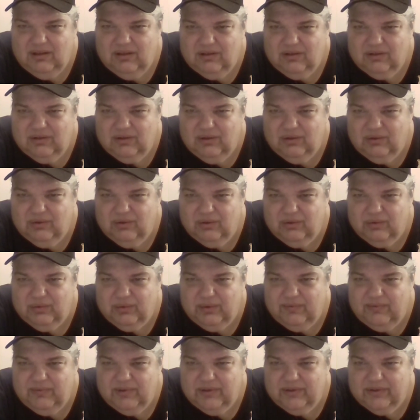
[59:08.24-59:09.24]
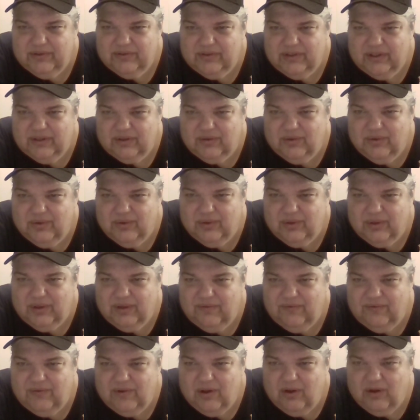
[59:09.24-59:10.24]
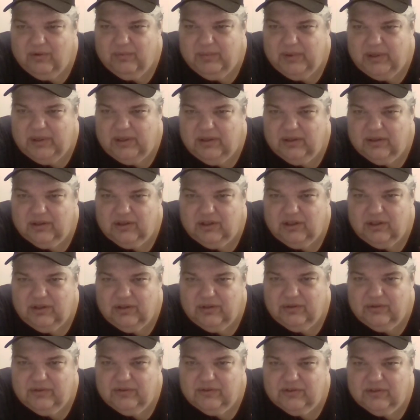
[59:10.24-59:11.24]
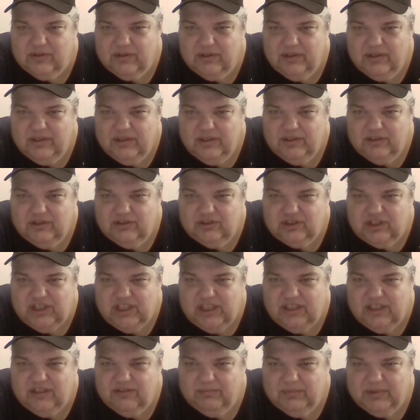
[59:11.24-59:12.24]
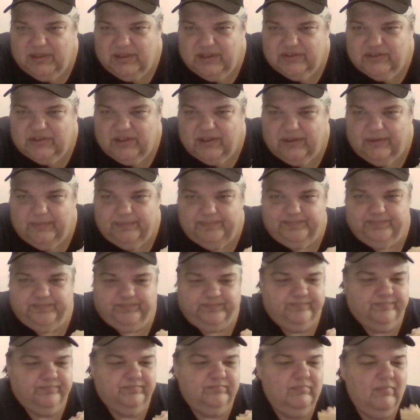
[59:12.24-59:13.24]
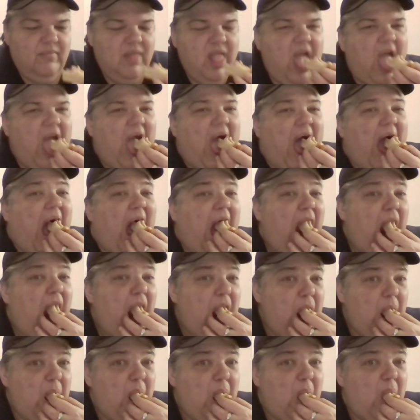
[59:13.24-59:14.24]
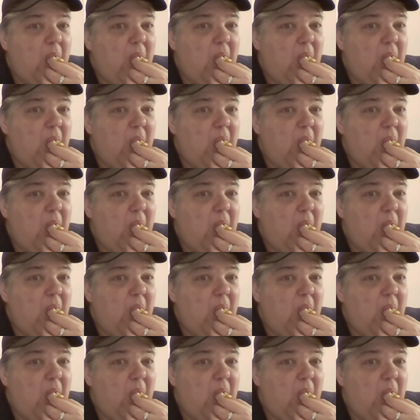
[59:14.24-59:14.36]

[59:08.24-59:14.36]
Google reveals that Corey Feldman accused Sheen of molesting him. Oh.